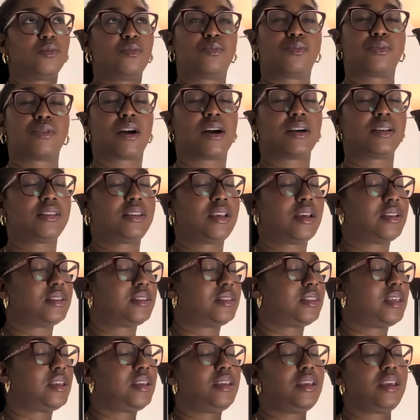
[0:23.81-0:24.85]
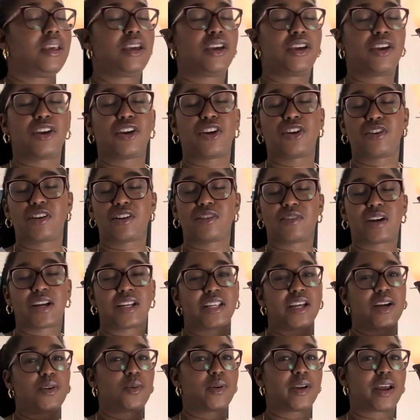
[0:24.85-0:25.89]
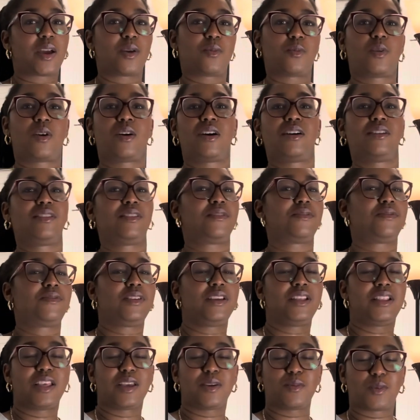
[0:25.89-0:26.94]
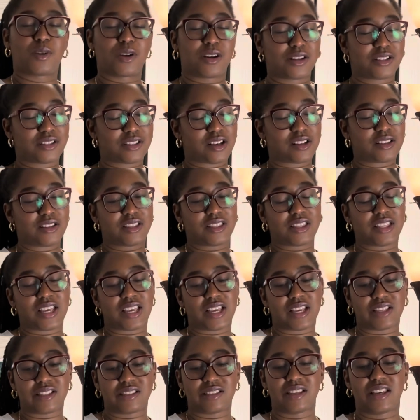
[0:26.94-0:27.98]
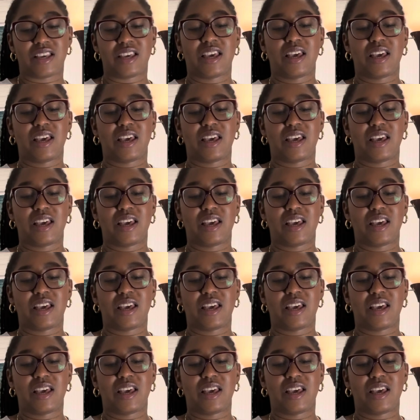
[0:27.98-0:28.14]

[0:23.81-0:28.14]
process the year and write down what I want, the feeling words, all the things.